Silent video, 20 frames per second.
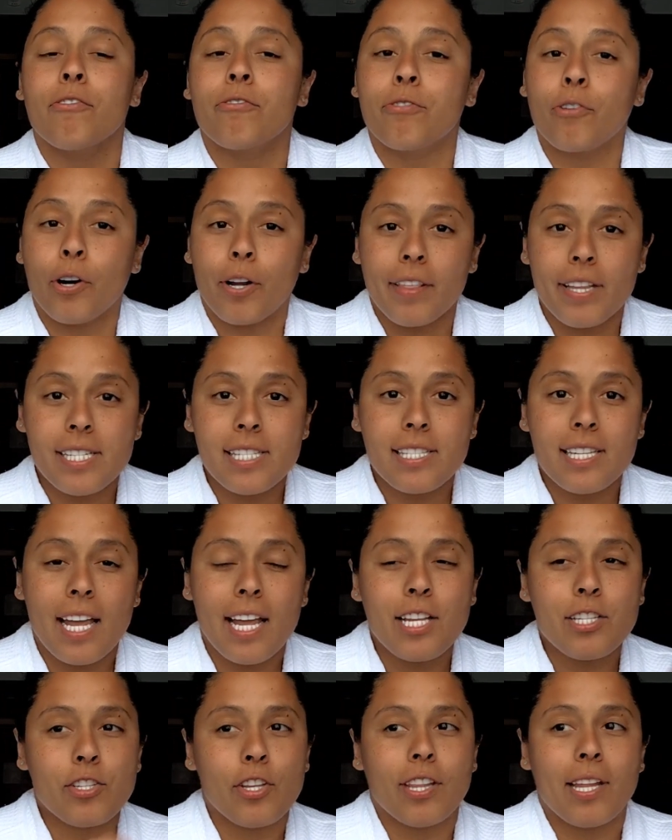for this
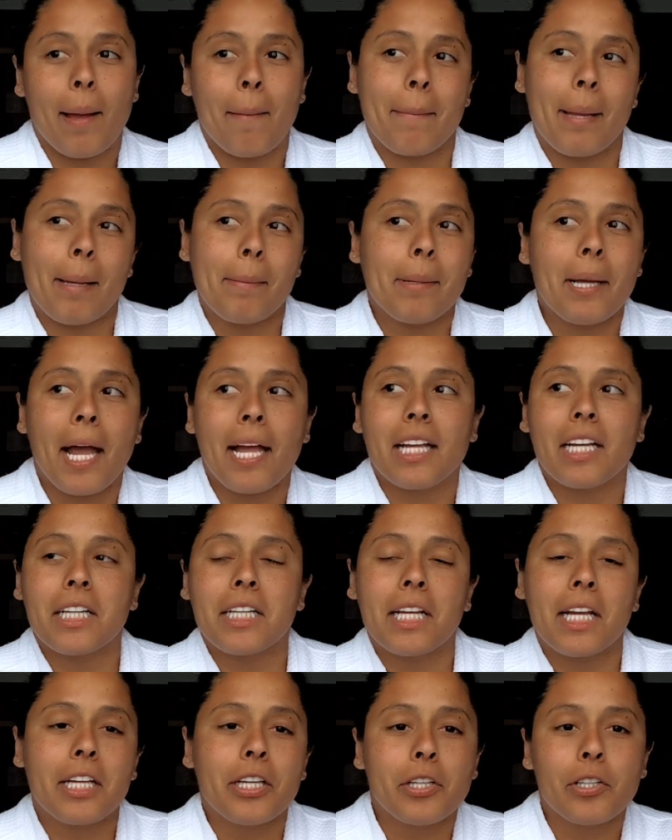day, so that maybe I
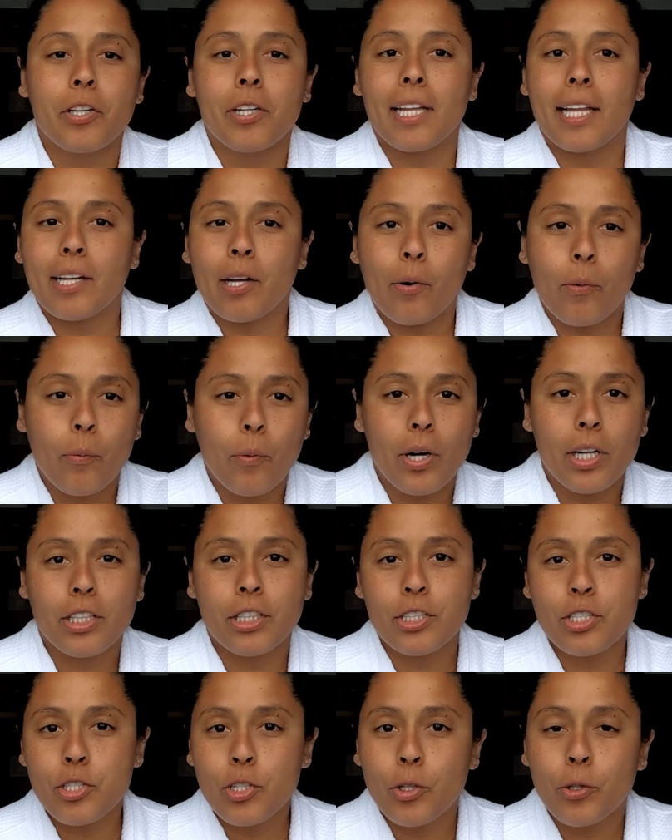could get, you know, like a 1
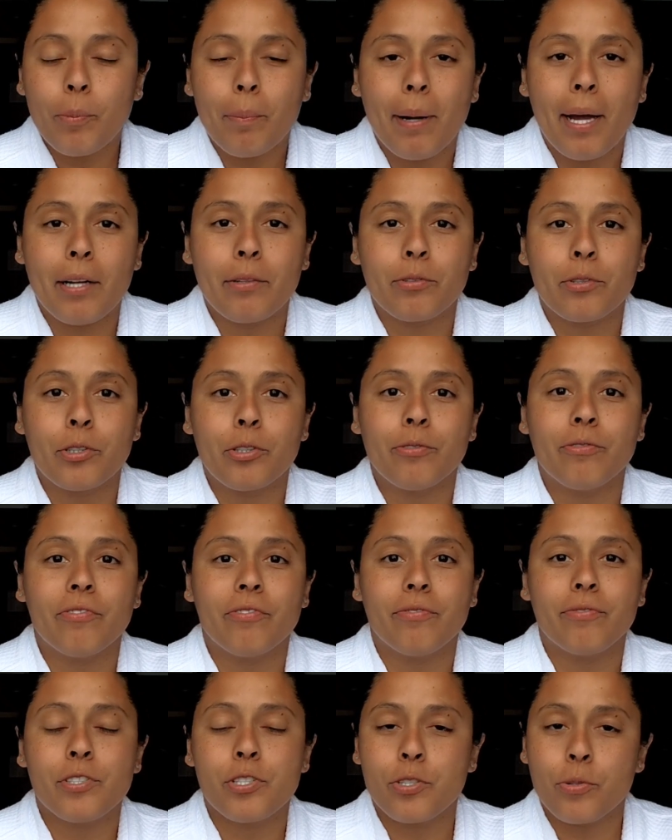or 2 bedroom
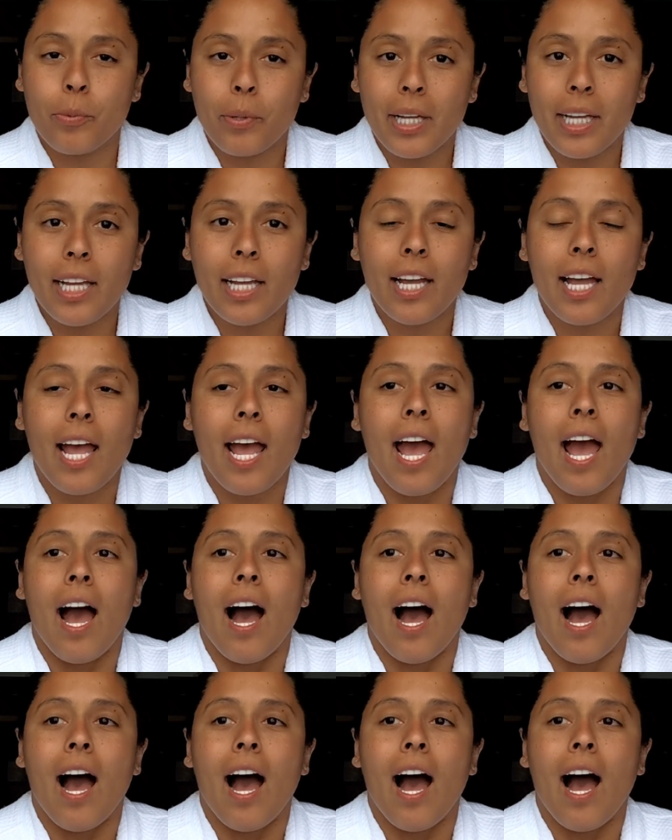suite.